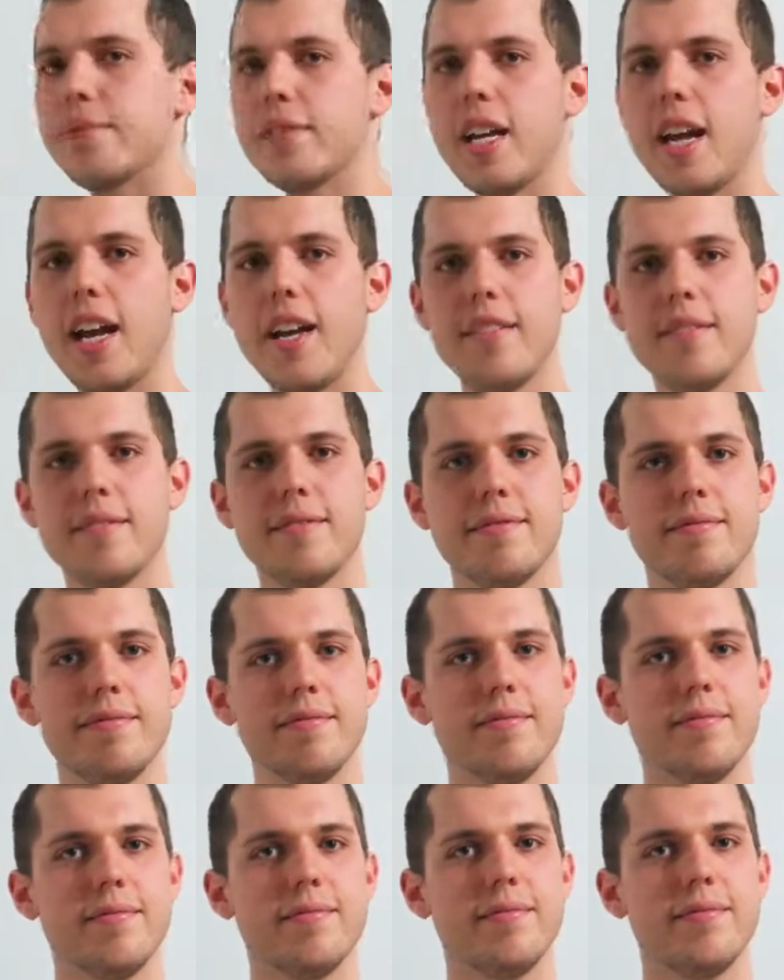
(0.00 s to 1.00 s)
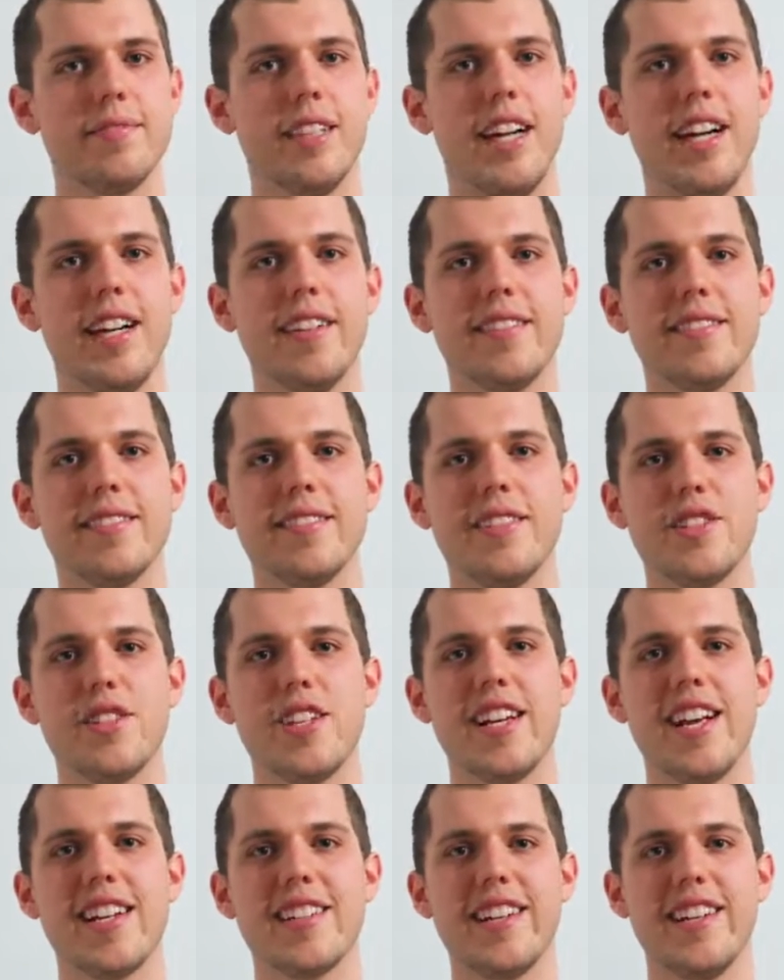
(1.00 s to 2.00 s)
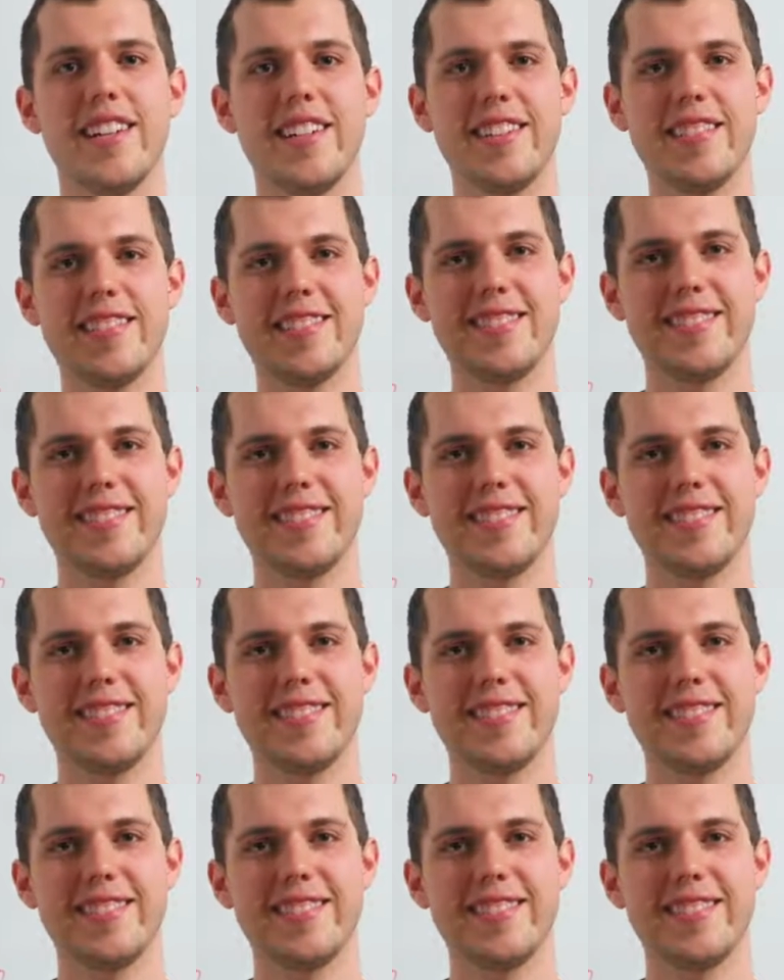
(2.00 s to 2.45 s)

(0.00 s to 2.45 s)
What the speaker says: Okay? Alright, see you guys later.